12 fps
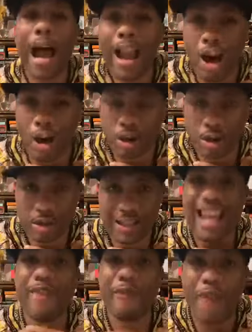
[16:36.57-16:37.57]
elders
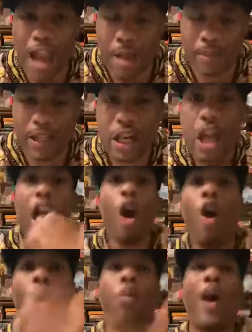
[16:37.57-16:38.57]
and family,
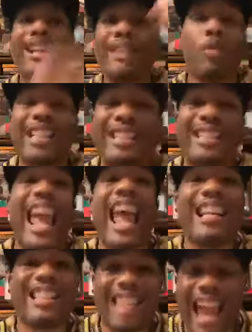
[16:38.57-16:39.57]
on what was their
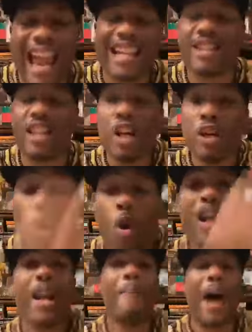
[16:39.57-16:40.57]
stance during
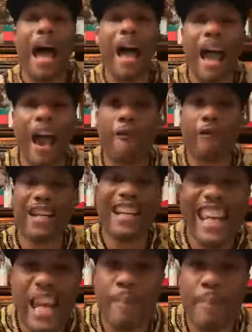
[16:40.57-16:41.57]
the Biafran
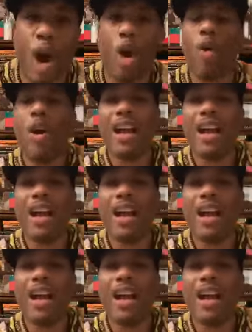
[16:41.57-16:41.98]
Igbo